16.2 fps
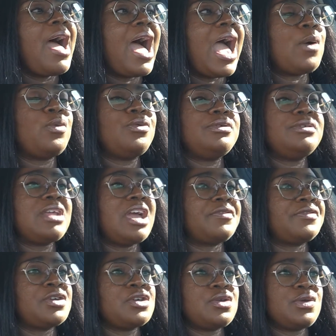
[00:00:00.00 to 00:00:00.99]
I will
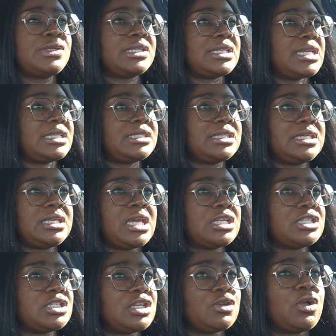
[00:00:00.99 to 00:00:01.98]
never use an 18
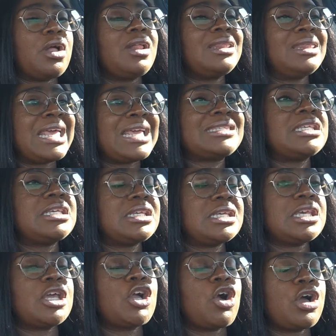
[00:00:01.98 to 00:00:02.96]
gauge needle unless
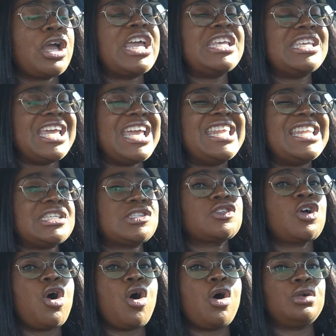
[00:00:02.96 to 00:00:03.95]
it is
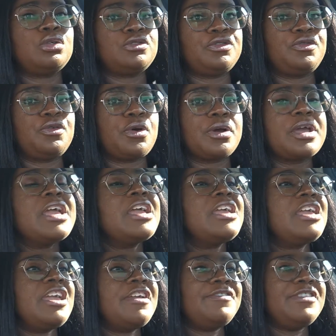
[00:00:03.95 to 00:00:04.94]
called for.
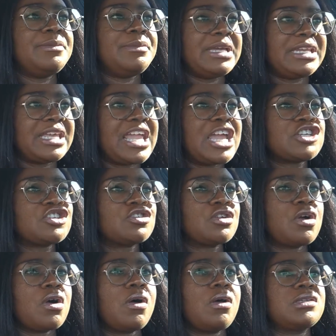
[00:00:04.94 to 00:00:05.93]
If the
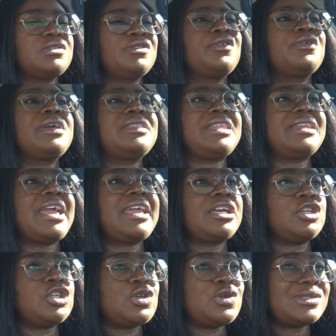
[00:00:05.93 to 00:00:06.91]
medication calls for it, then I
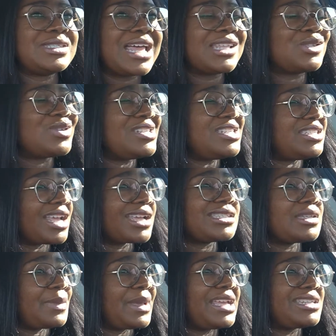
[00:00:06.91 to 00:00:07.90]
can use that to
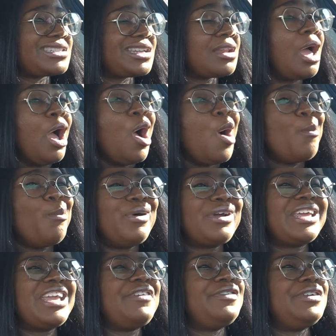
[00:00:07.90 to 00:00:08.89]
inject a patient.
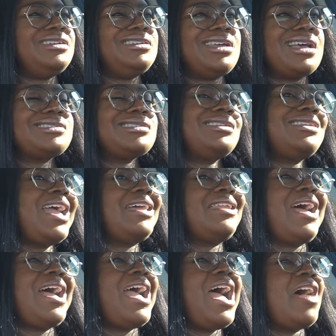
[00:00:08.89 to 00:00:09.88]
But if it doesn't, and
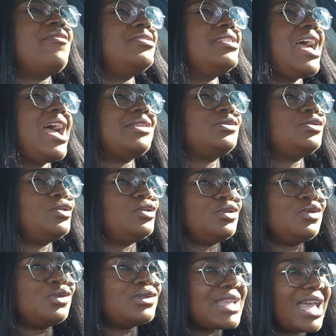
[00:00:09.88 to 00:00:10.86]
I haven't had to
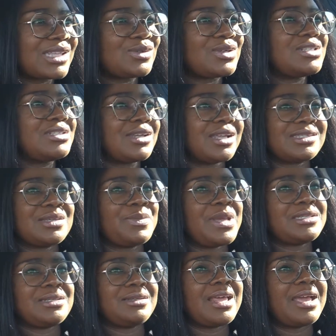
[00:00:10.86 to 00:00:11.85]
use that to inject a
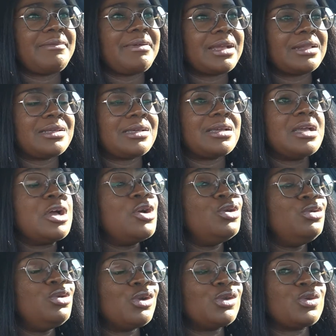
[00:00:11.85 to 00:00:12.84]
patient directly,
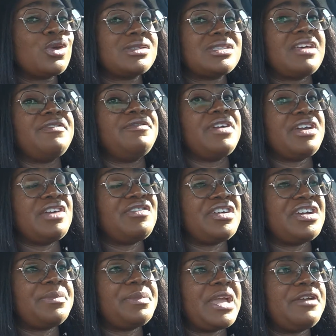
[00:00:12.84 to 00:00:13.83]
those ones are
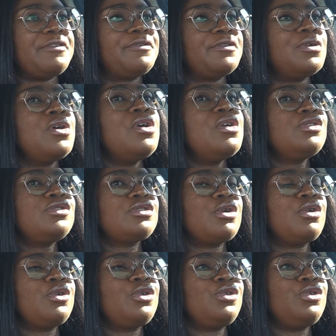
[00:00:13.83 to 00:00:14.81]
very painful.
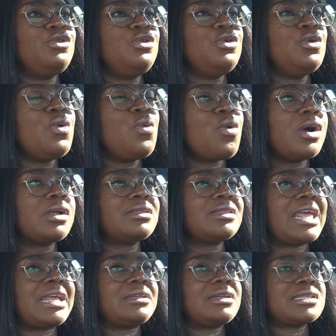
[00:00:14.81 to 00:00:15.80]
So you want
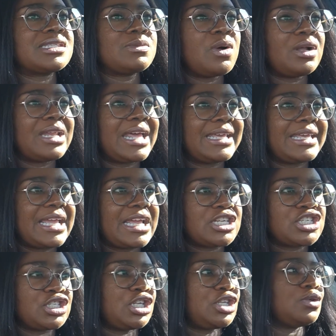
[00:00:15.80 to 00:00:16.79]
like the smaller
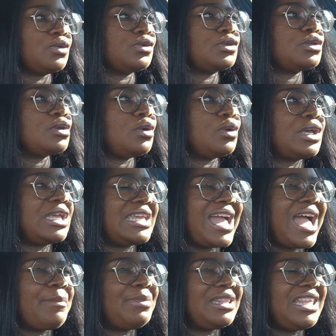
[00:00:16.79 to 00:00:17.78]
gauge needle. So
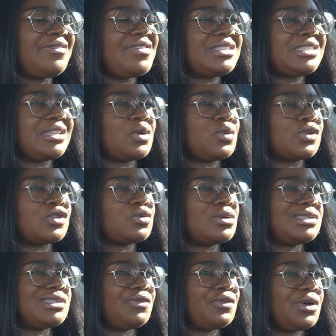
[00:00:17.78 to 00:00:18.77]
I believe he said it was
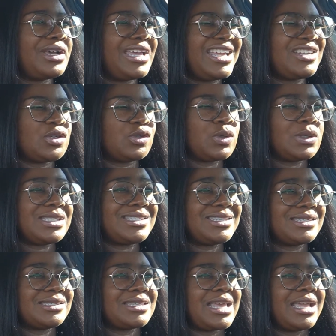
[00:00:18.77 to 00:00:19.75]
24 gauge or
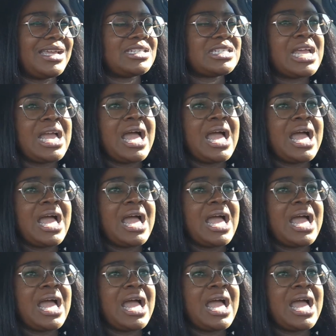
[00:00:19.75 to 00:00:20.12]
26 gauge.